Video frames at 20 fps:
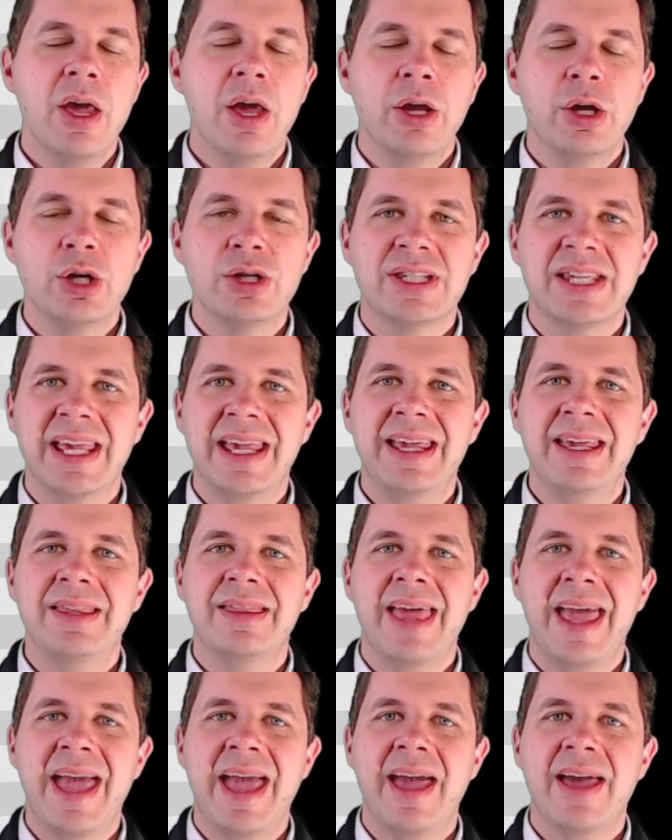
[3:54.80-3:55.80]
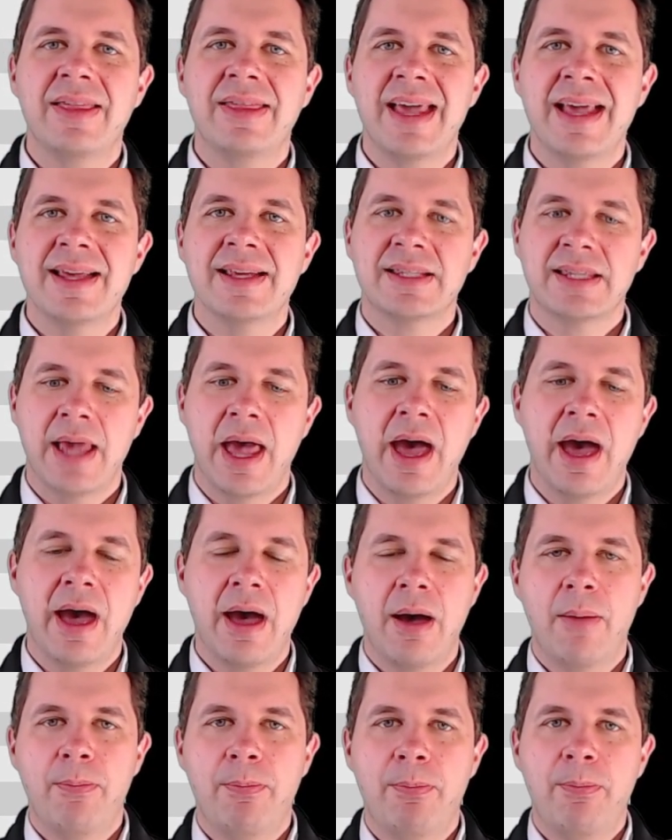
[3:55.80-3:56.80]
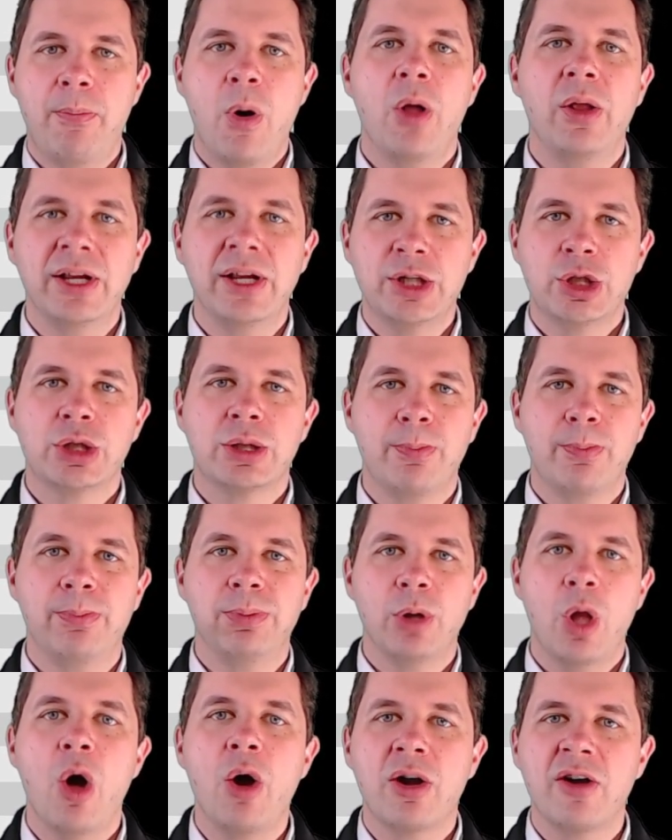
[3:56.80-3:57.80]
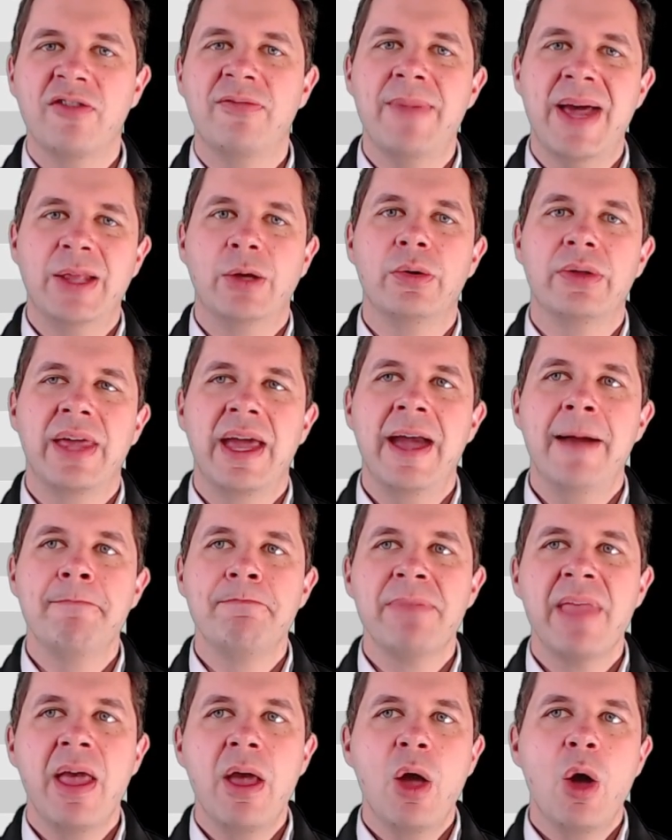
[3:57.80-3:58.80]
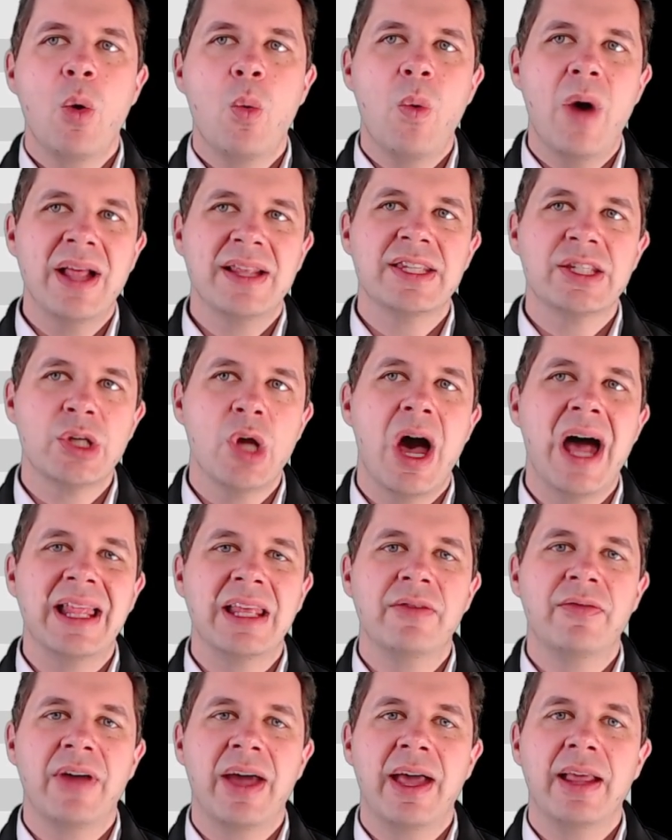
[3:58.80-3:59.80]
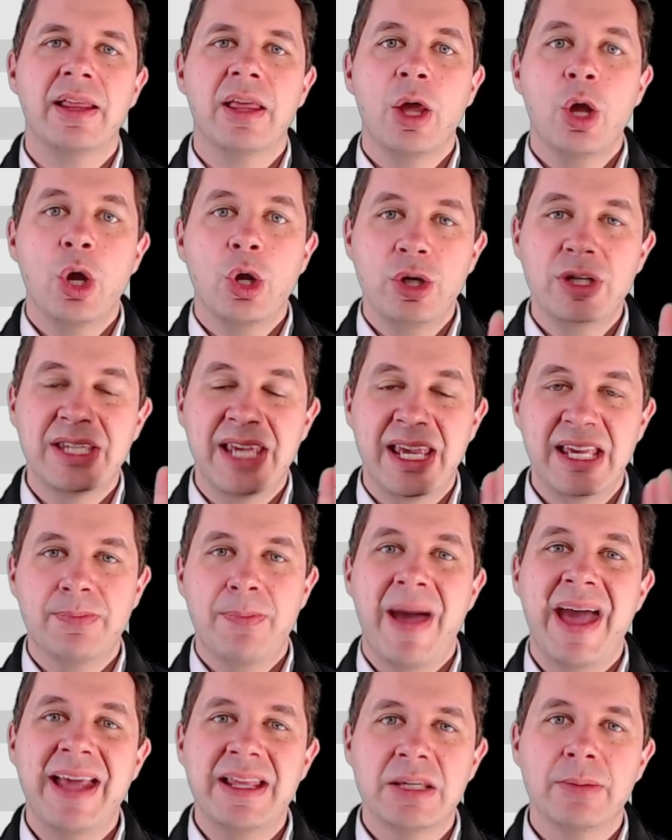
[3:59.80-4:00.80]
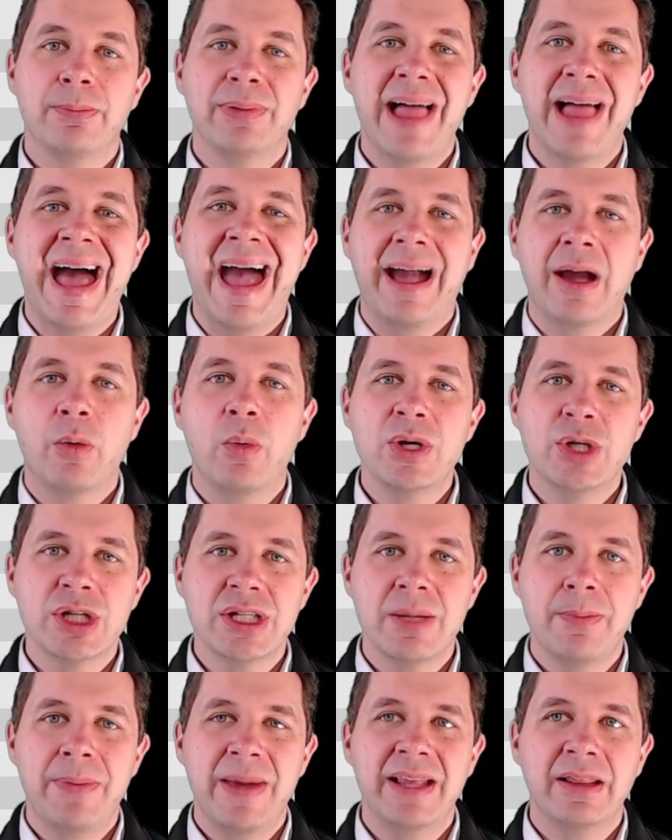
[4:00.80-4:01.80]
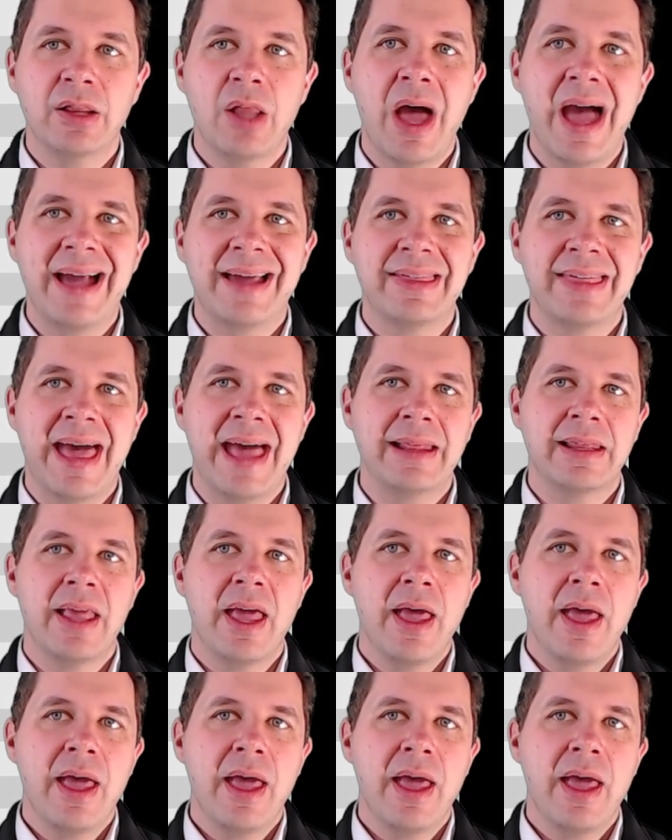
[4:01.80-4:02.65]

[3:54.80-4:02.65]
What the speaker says: You see there's a polished block of metal there. One side of it you see is painted black, which is a bit like that